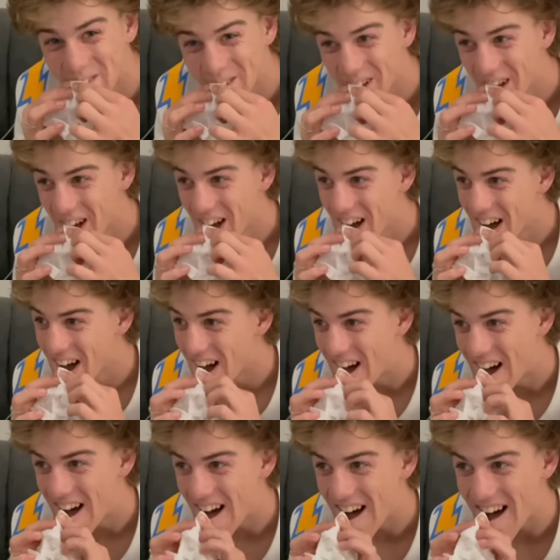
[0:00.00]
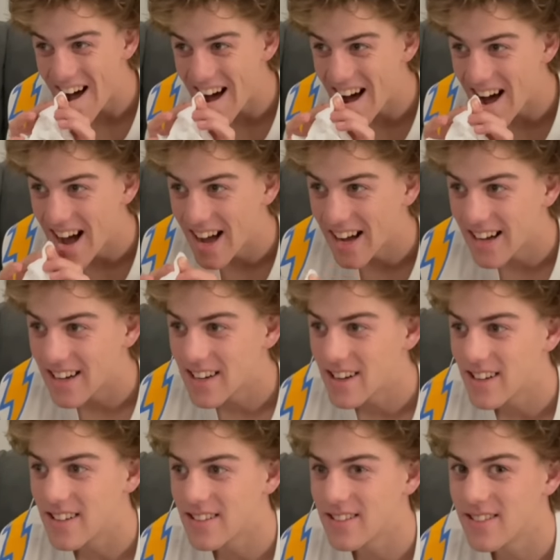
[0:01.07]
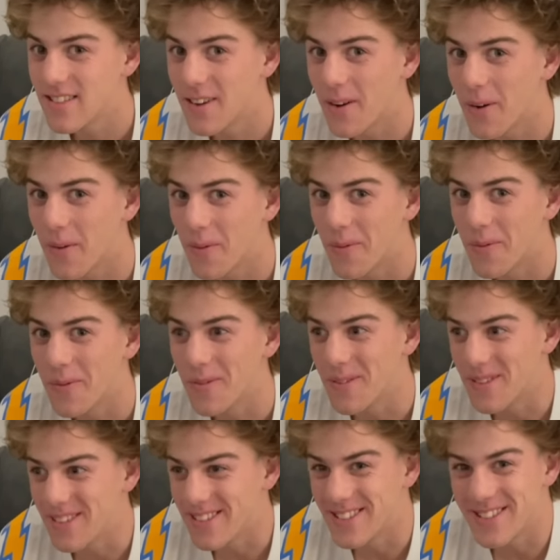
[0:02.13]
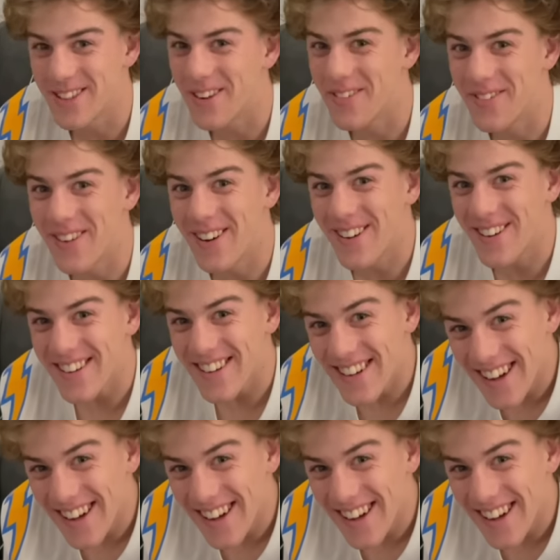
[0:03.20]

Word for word: That's okay. I'll have some cereal. Oh, there's no milk.